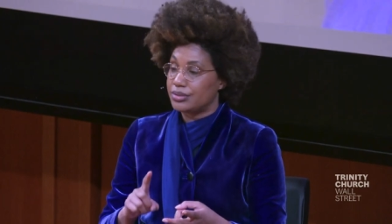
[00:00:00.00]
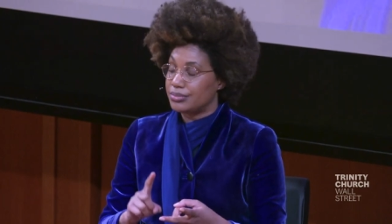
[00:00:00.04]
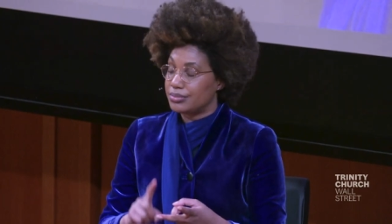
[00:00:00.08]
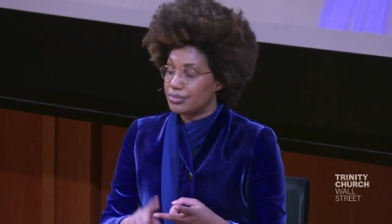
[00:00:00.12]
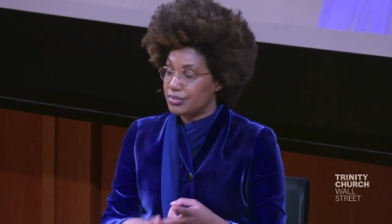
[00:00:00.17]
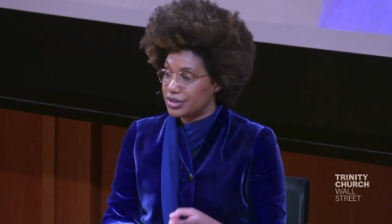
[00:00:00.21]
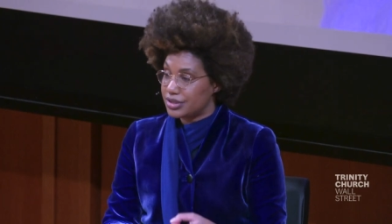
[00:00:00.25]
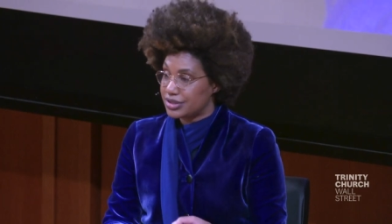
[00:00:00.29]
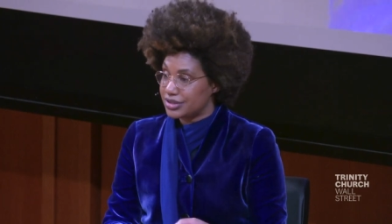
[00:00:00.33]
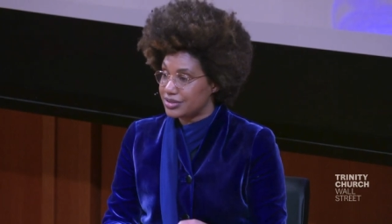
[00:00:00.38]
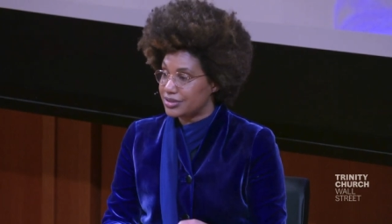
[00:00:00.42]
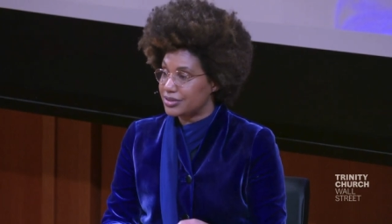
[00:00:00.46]

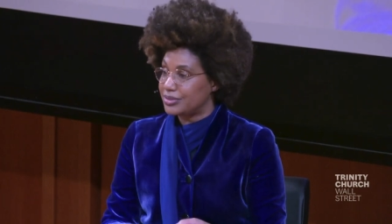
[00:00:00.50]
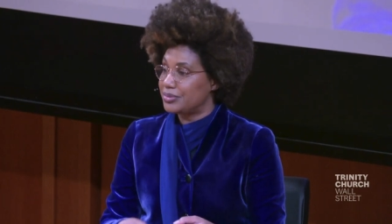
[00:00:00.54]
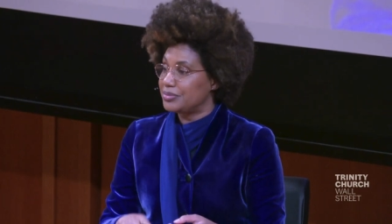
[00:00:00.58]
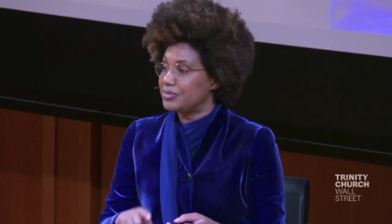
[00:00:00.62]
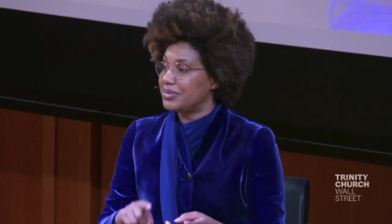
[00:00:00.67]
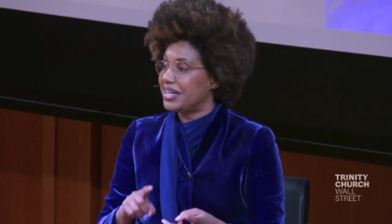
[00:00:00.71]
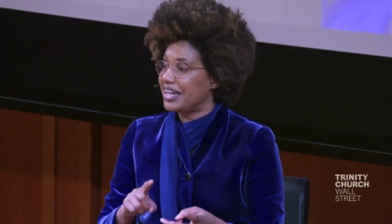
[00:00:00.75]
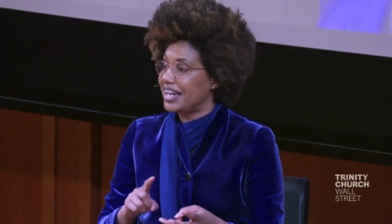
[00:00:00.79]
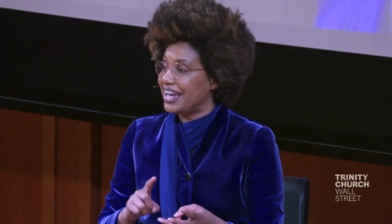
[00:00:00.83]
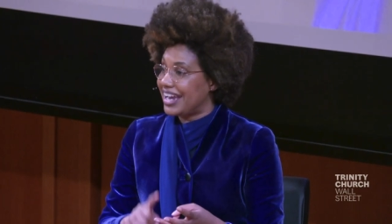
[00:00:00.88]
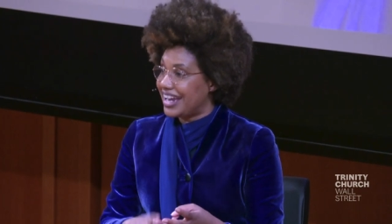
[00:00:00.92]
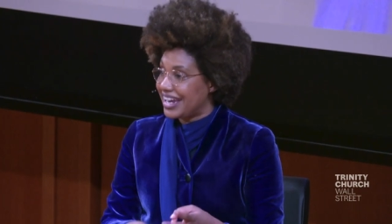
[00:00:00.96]

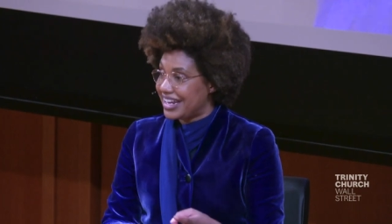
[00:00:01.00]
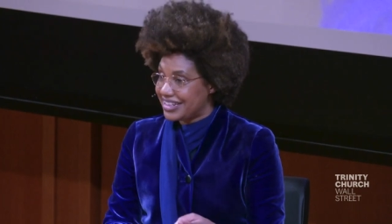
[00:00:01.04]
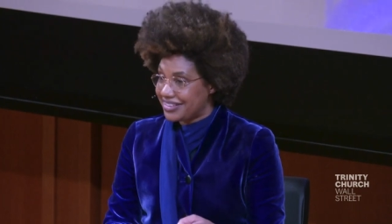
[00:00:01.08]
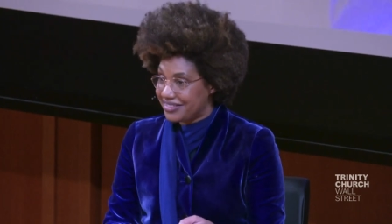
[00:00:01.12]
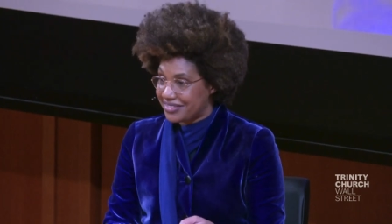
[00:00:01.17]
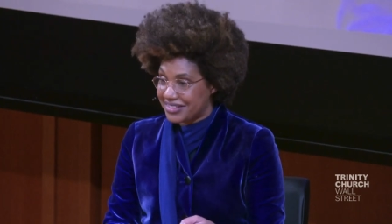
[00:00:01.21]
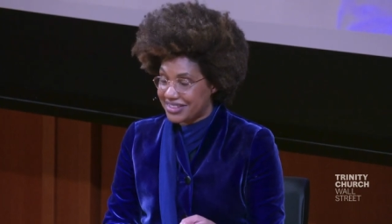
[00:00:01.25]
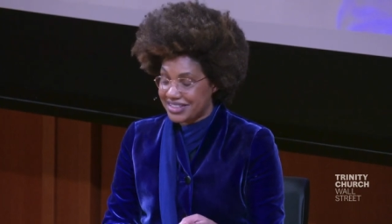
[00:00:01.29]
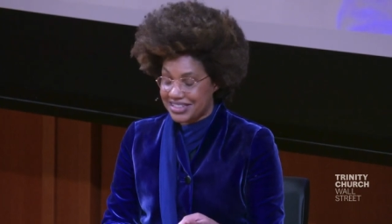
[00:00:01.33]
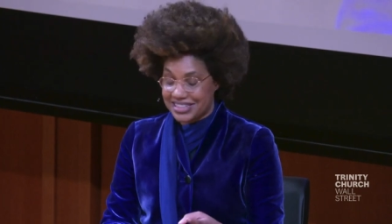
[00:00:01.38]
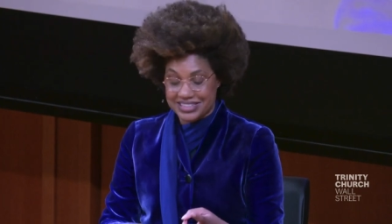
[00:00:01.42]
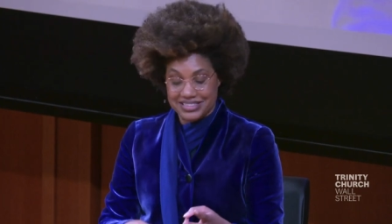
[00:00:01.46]
Muslim,
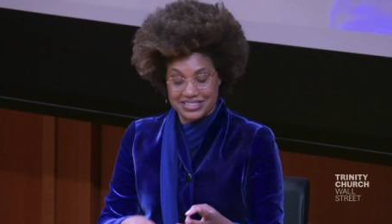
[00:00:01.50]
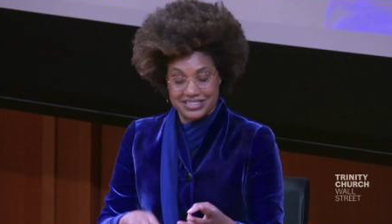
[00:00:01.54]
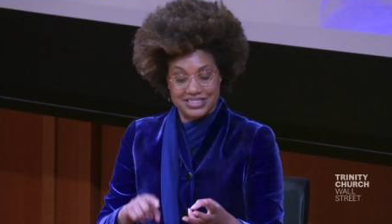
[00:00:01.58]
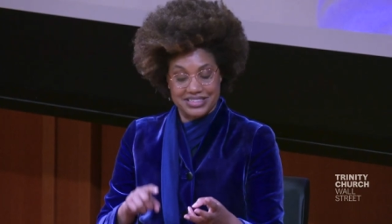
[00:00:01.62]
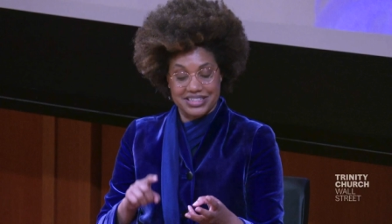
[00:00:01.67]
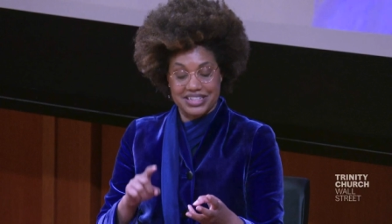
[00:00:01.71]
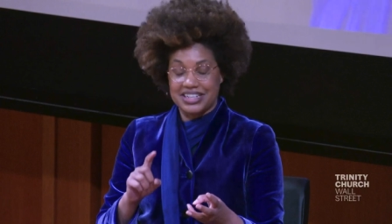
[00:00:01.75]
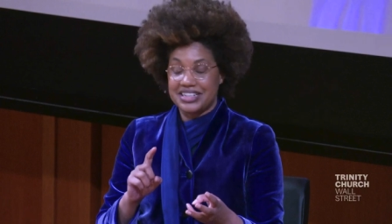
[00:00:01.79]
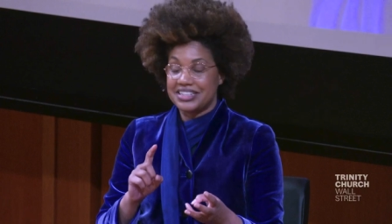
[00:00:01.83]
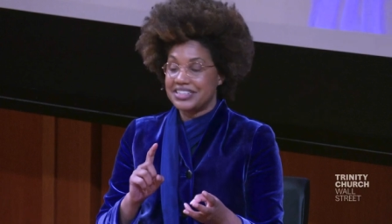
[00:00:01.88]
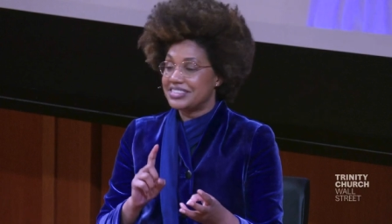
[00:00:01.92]
atheists,